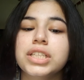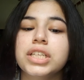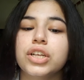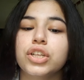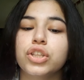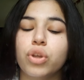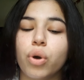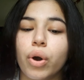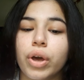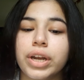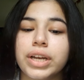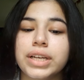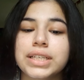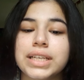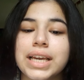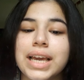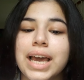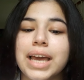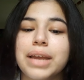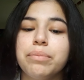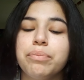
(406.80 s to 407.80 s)

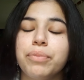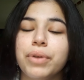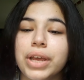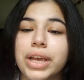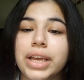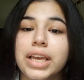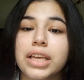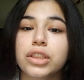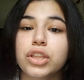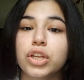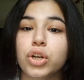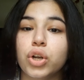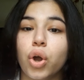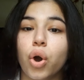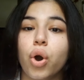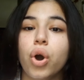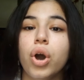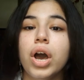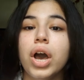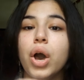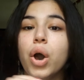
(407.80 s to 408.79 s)
authority and breaking
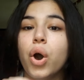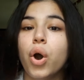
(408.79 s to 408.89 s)
an